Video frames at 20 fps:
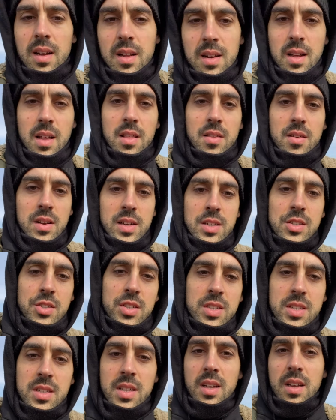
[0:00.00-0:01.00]
Another
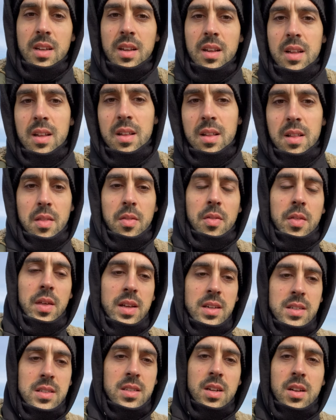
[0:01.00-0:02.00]
interesting
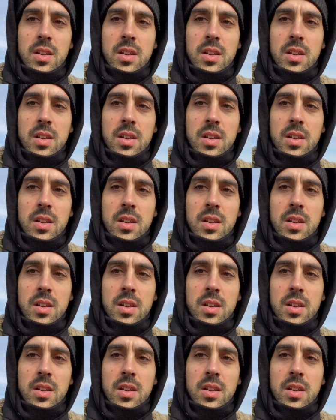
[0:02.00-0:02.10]
thing to